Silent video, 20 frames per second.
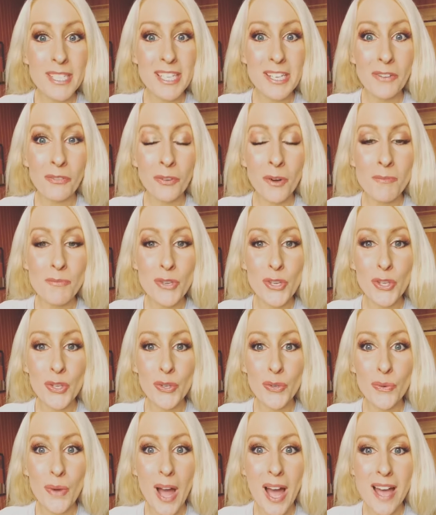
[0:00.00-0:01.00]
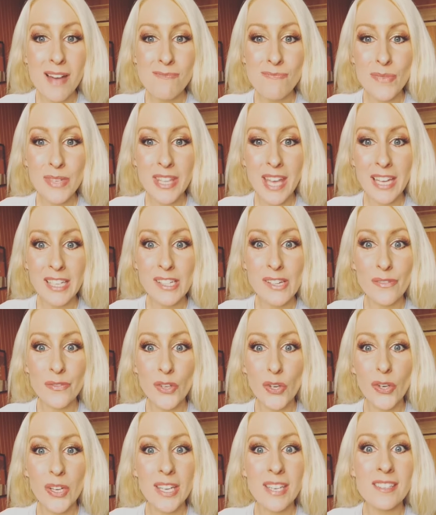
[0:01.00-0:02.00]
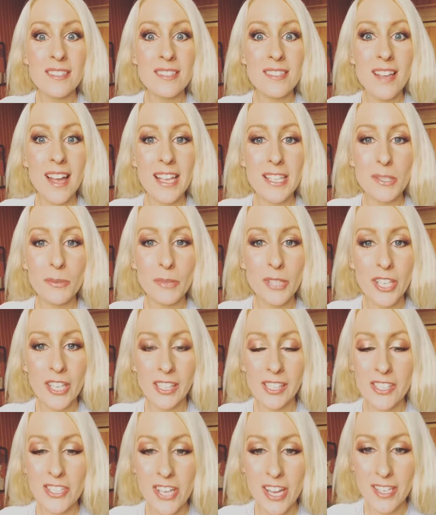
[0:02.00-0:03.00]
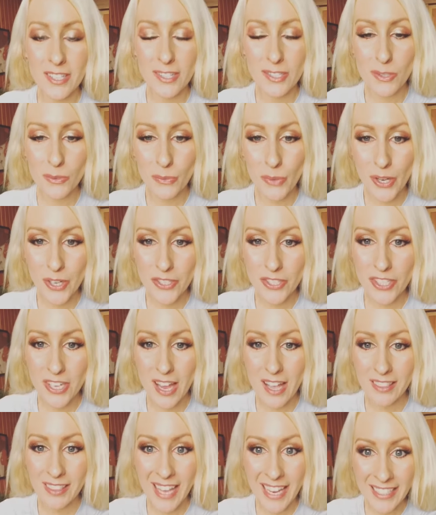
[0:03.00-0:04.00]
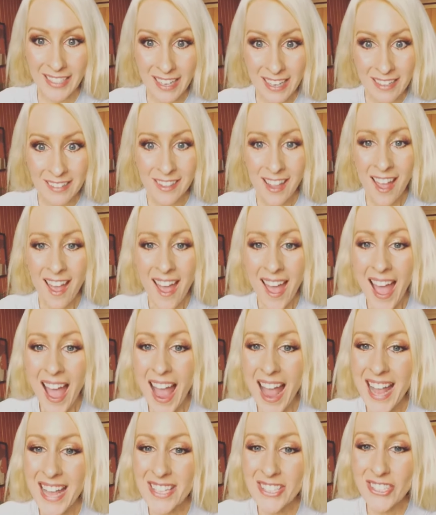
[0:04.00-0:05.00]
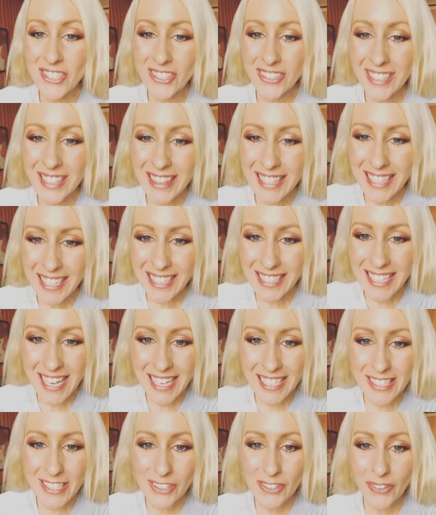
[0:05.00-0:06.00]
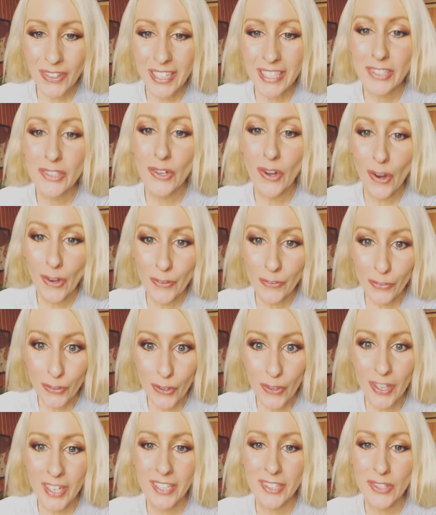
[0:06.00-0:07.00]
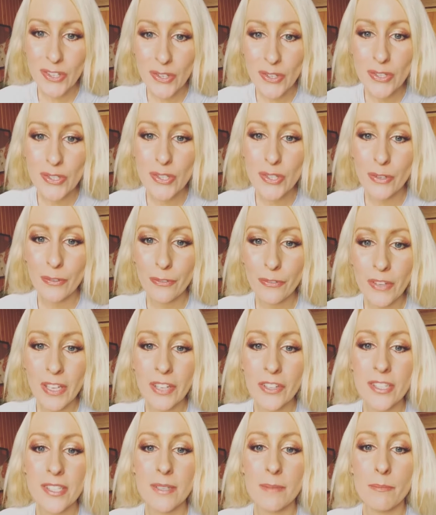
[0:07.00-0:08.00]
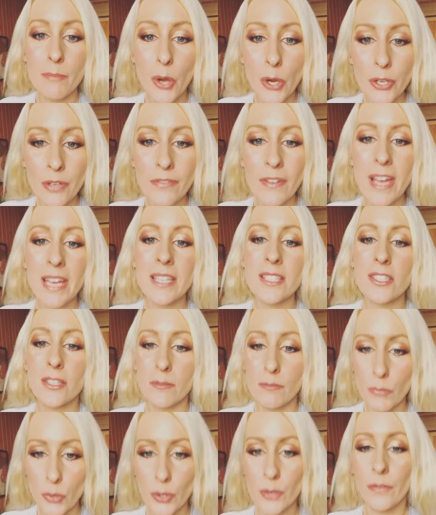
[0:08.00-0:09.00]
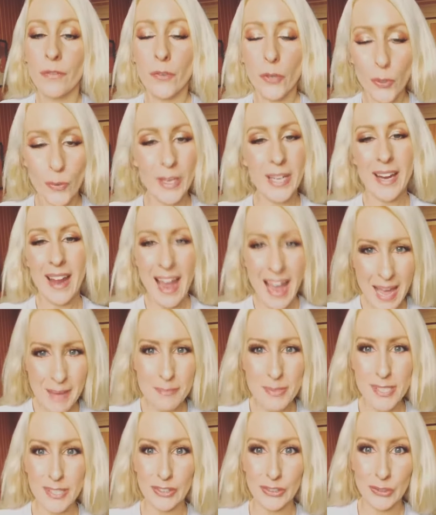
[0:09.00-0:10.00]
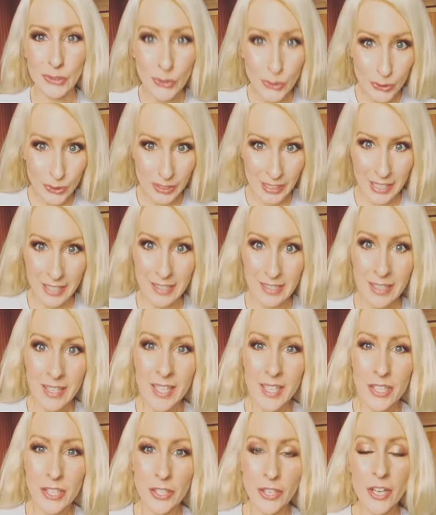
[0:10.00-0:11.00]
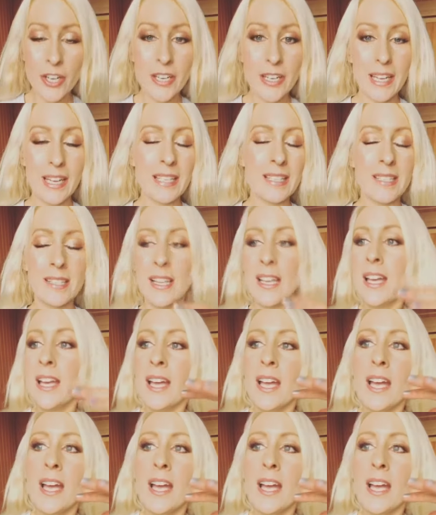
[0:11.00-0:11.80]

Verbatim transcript: to hear from you um, with any of your insights when you get a chance to watch later. And Jonathan, yes, agreed, go for it. Use your fear as a motivator to move forward. Absolutely. You know, it's